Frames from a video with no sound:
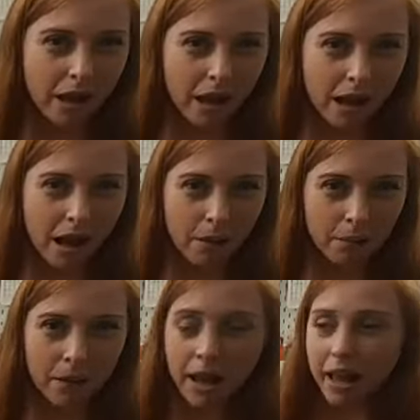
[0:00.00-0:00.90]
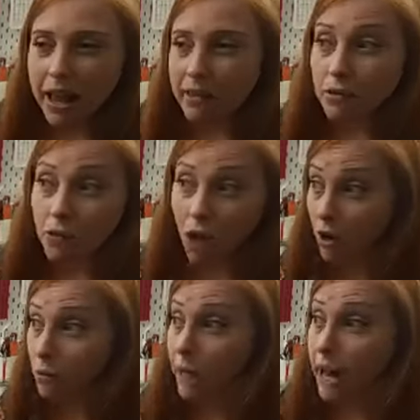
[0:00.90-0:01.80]
either the auto blade or
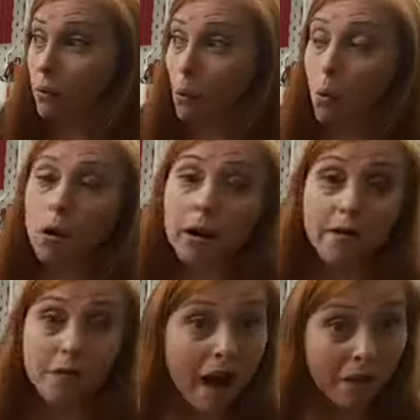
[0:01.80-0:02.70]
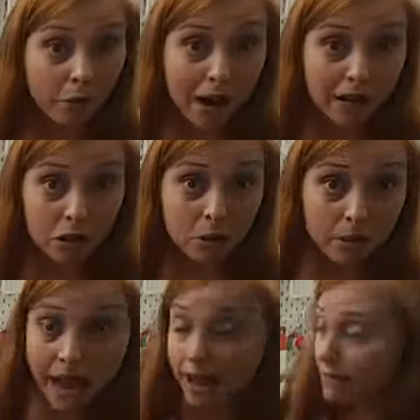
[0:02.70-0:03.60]
if you have a ratchet blade,
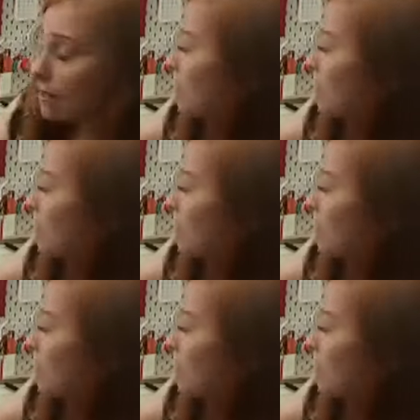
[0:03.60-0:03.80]
the uh,